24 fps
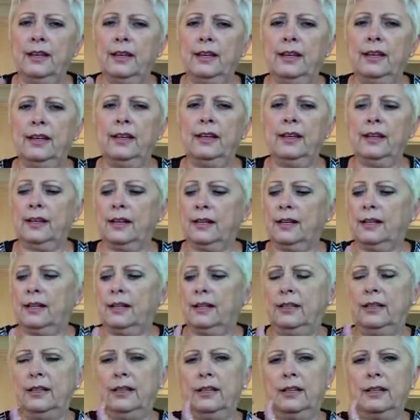and, it
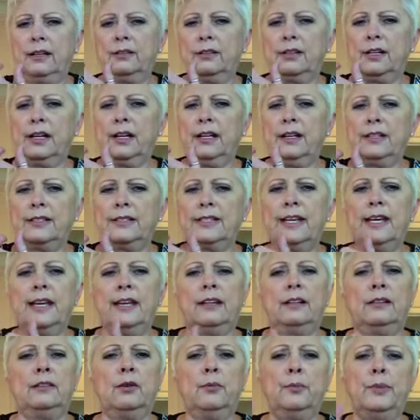you know cut his
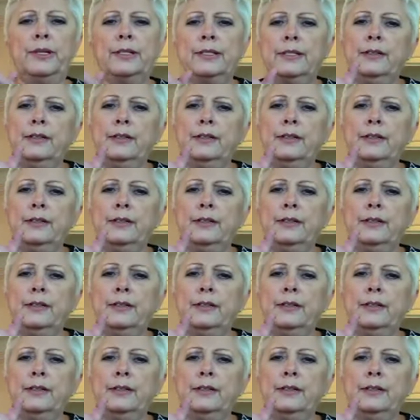hand a little bit.